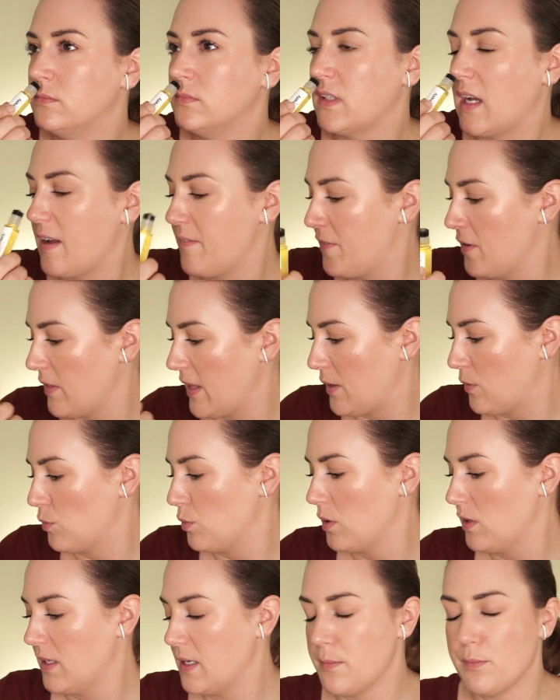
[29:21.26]
I feel like
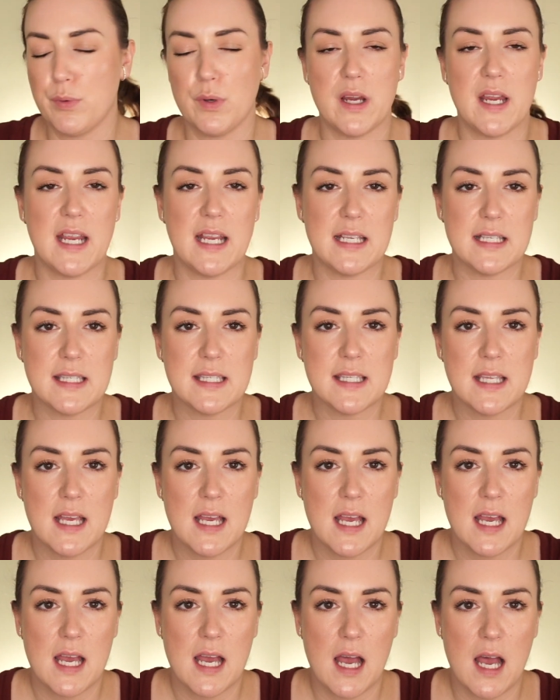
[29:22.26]
really brings
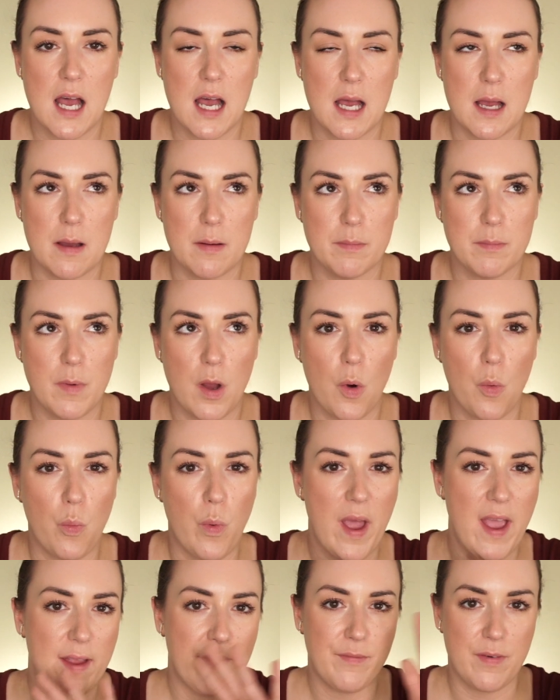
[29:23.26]

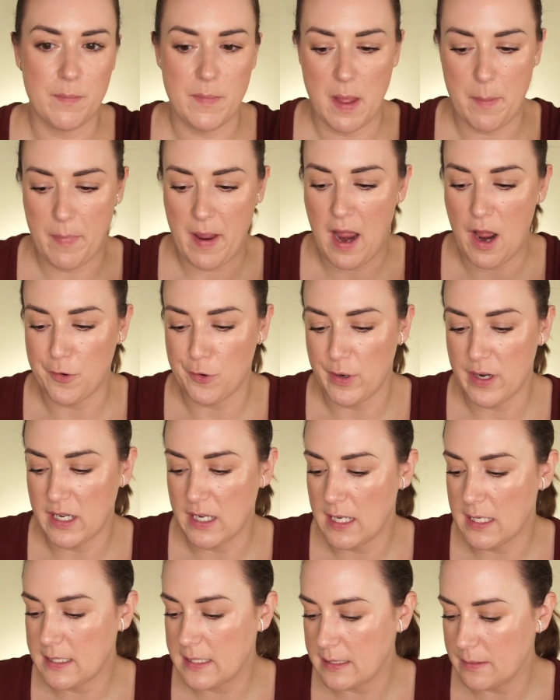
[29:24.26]
away from that
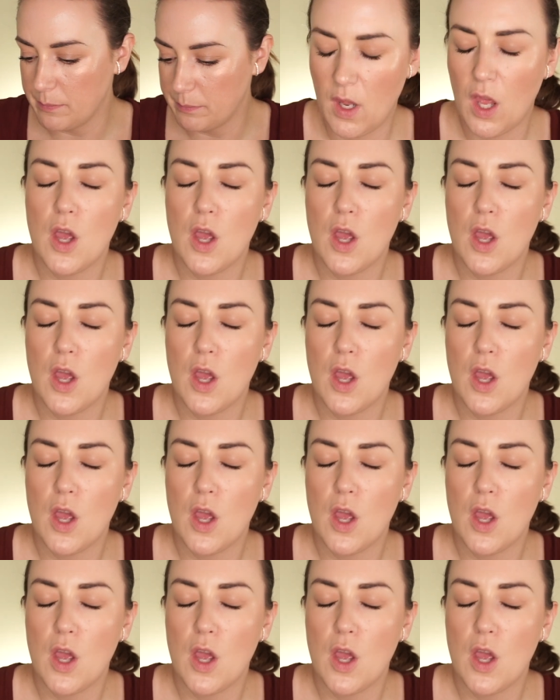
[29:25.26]
powderiness.